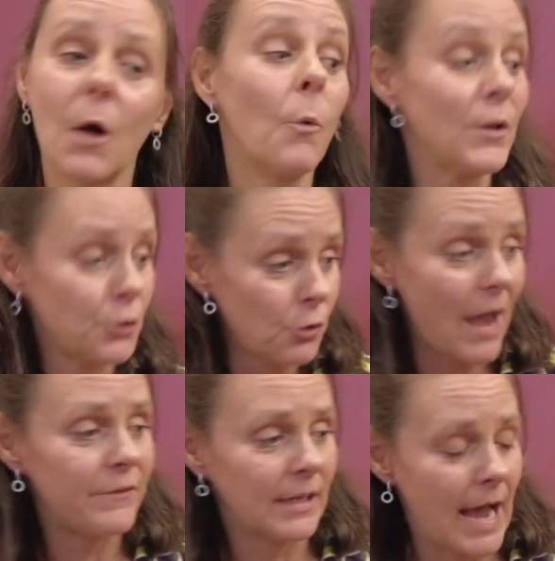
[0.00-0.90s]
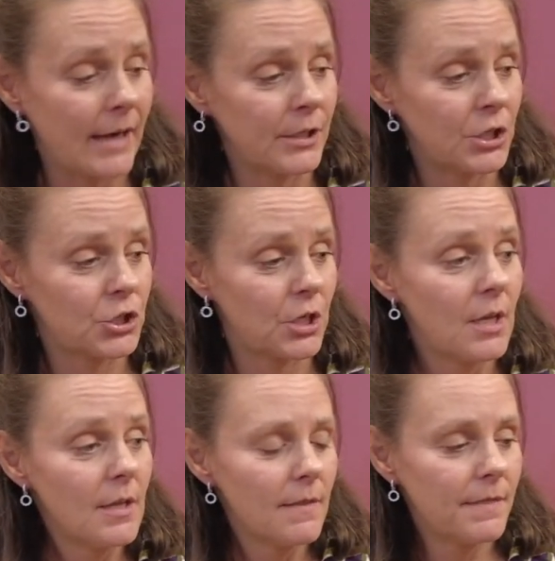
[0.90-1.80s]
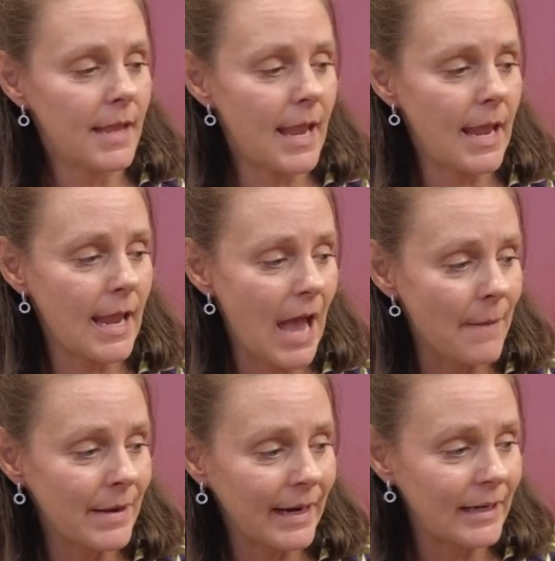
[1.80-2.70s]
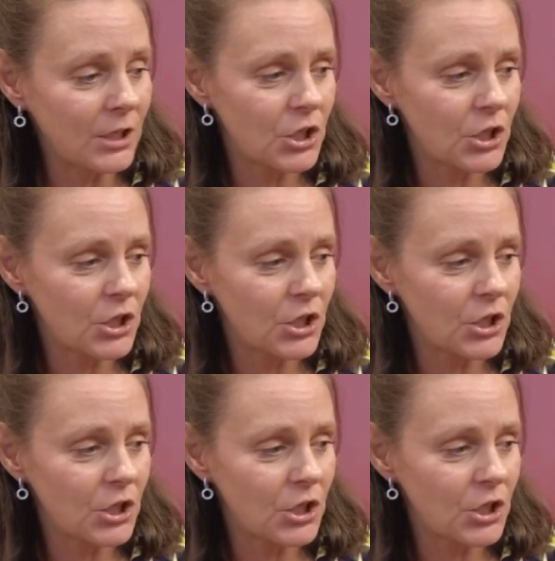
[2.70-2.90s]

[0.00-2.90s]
We do have the garnish, the Amarena